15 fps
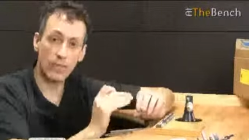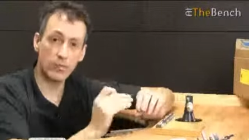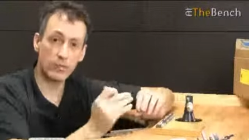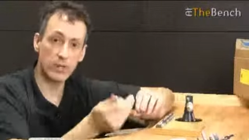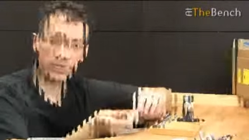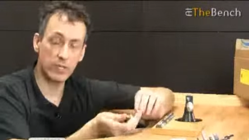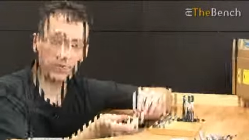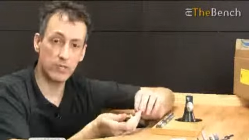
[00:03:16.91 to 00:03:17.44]
the
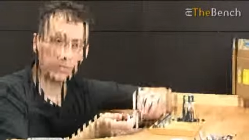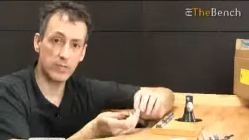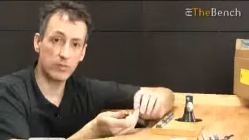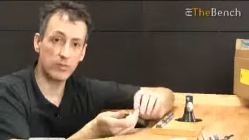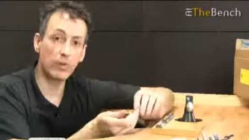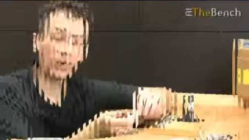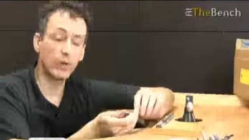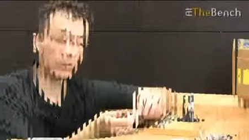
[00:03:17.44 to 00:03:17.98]
ring has
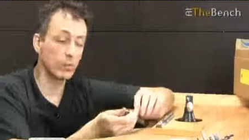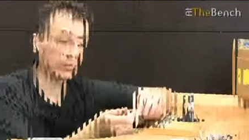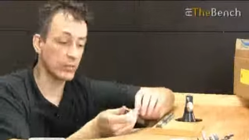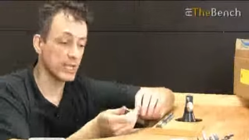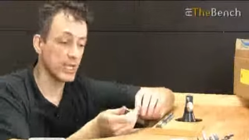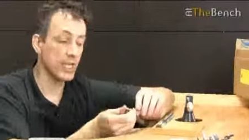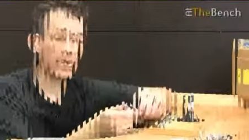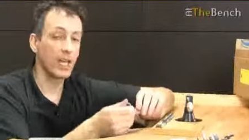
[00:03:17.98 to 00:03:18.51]
been
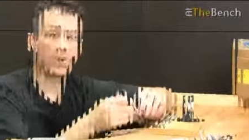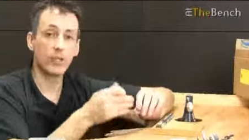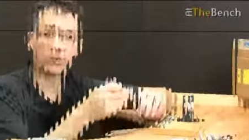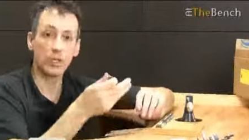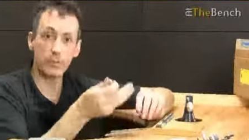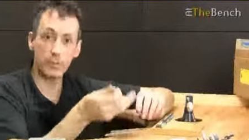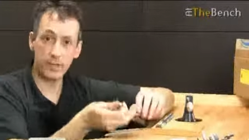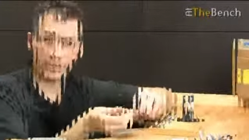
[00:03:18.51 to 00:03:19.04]
rolled, and you've
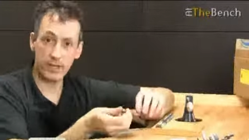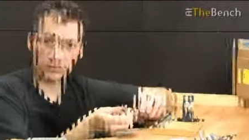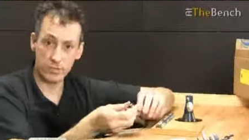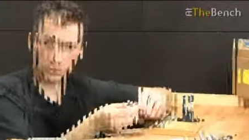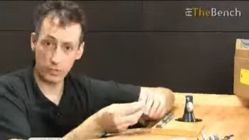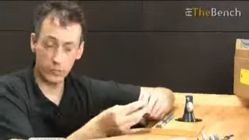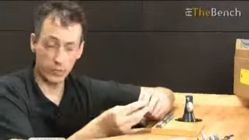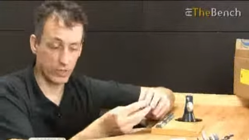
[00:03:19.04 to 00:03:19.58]
got a bit of
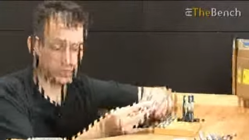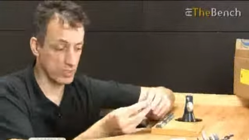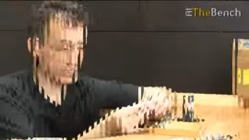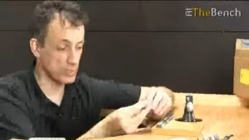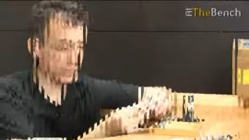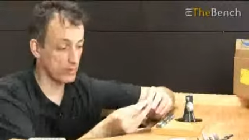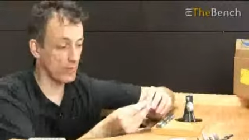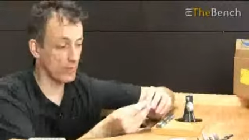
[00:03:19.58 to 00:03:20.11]
extra work to do